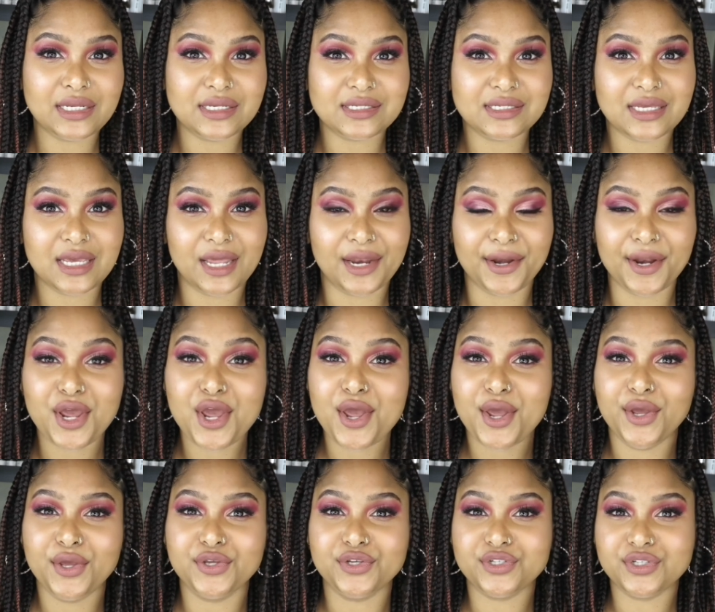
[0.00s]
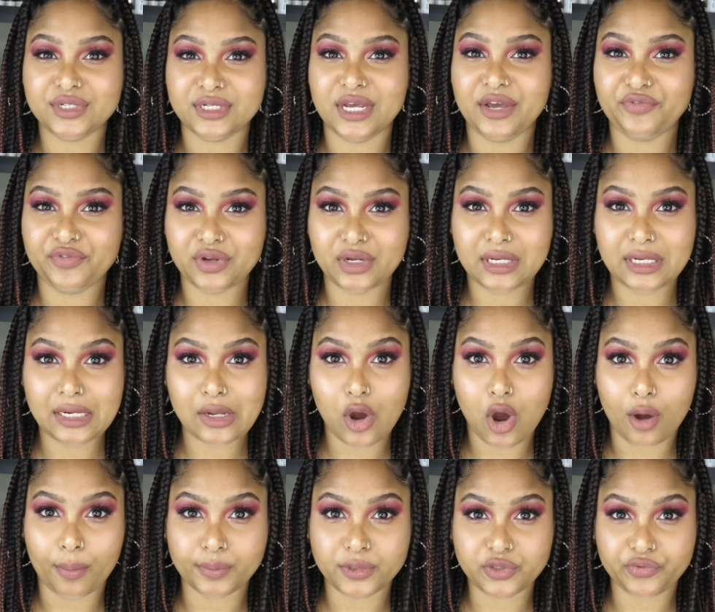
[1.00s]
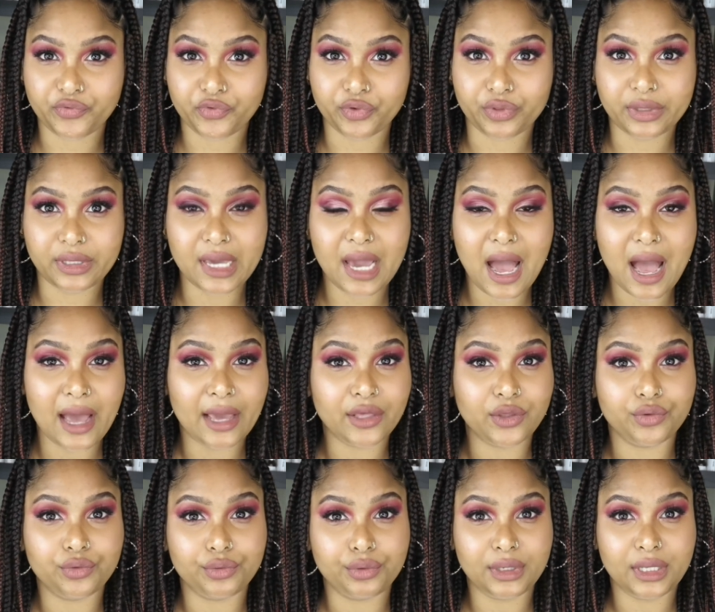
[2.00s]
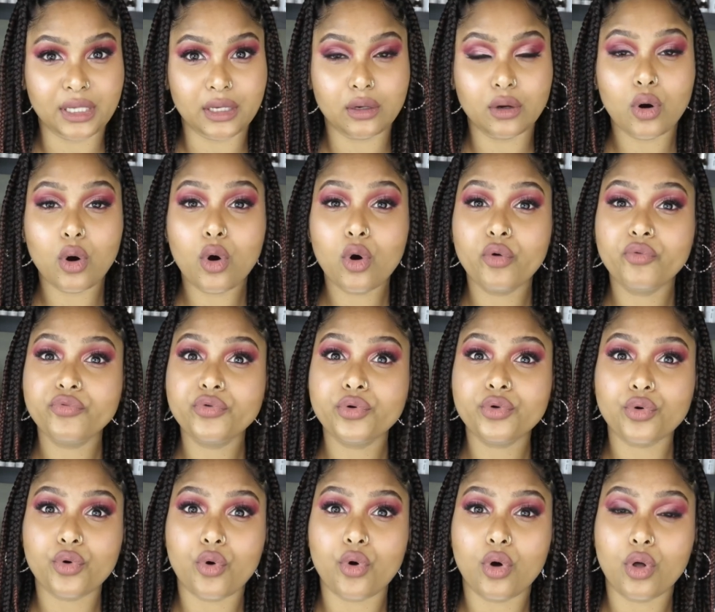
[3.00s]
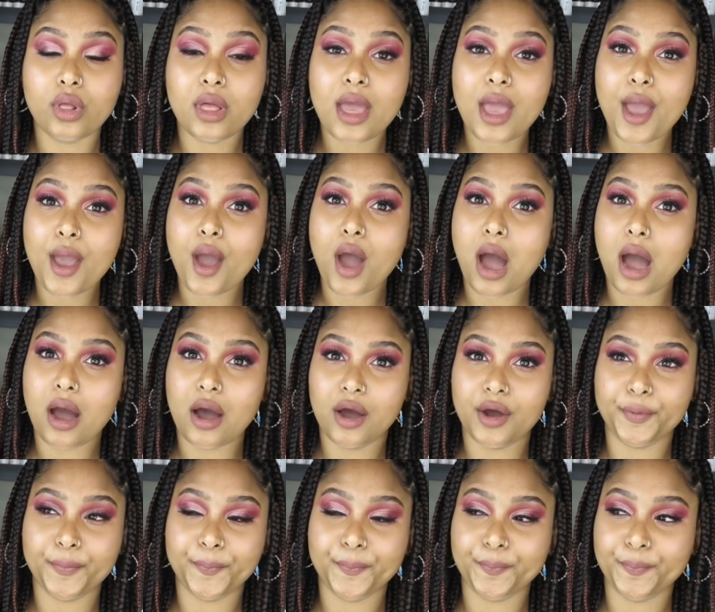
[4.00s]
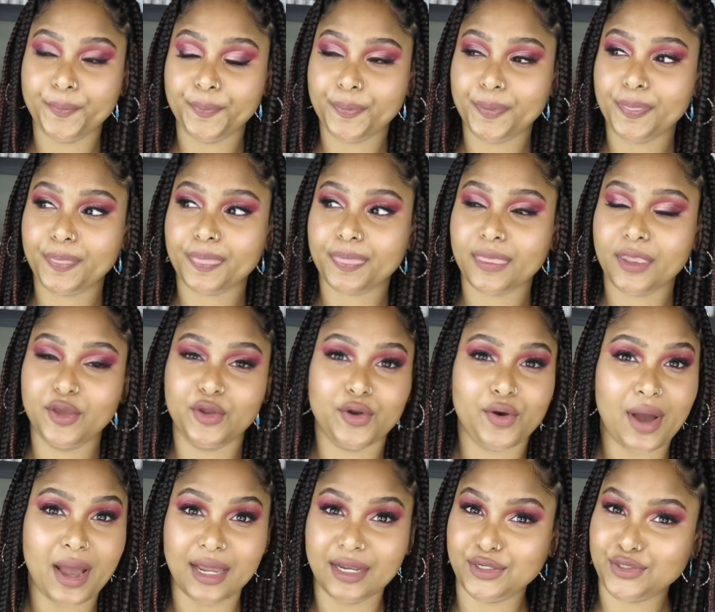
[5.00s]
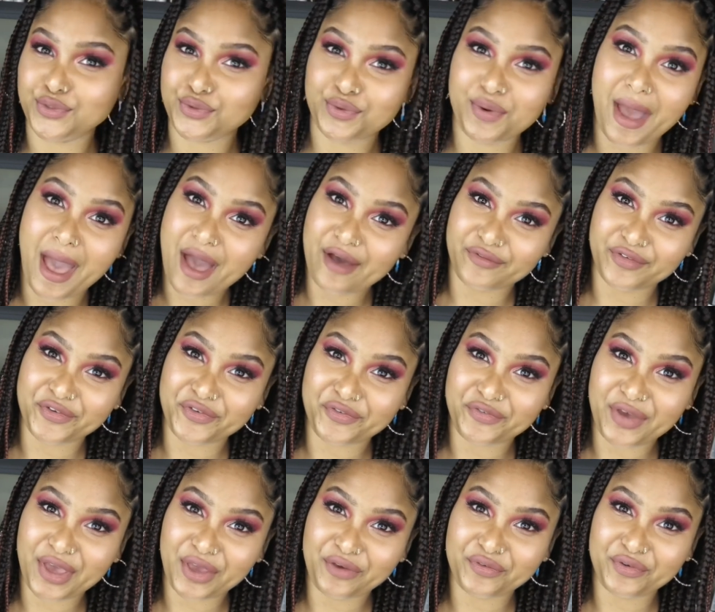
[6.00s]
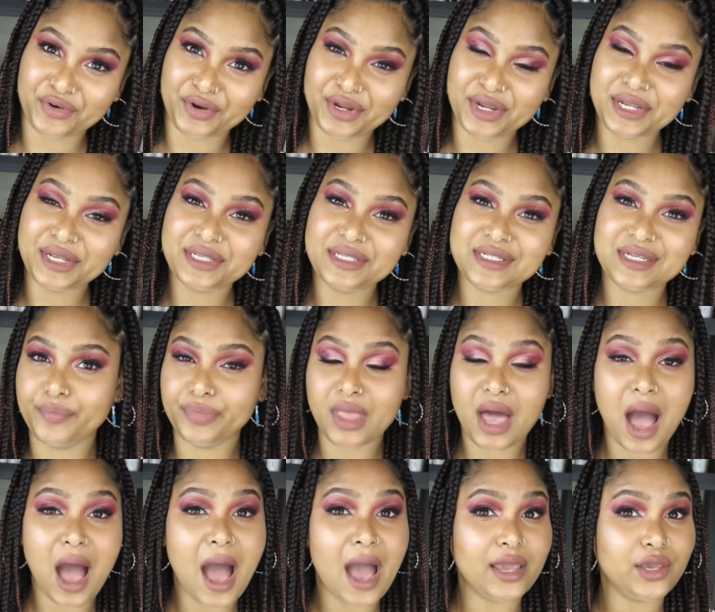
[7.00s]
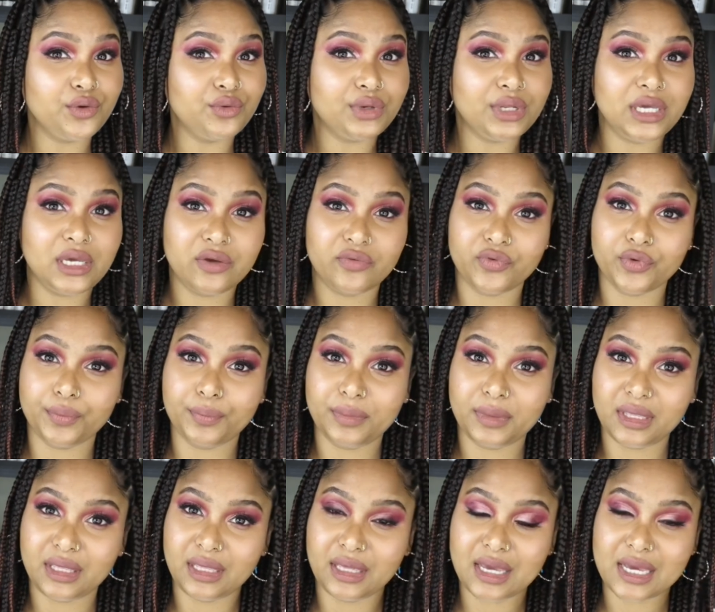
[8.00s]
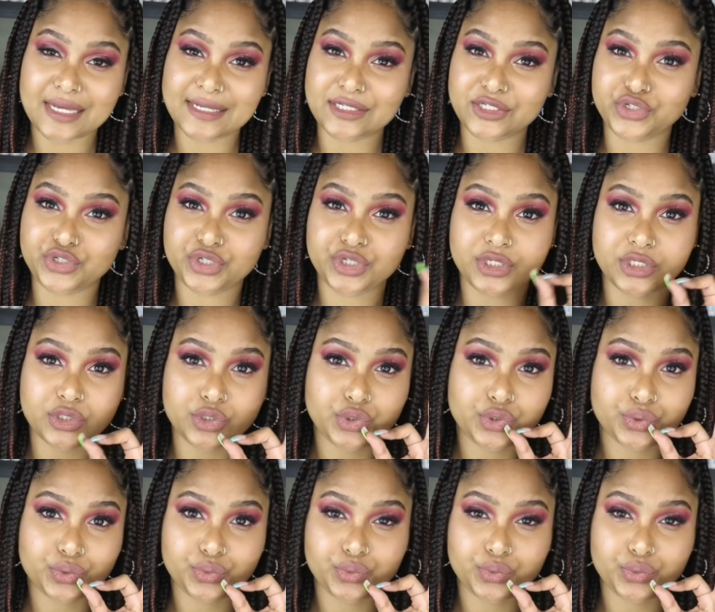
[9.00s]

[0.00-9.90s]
skin you should definitely opt for the Iunik overall um, you know i do have a favorite the Iunik for me is just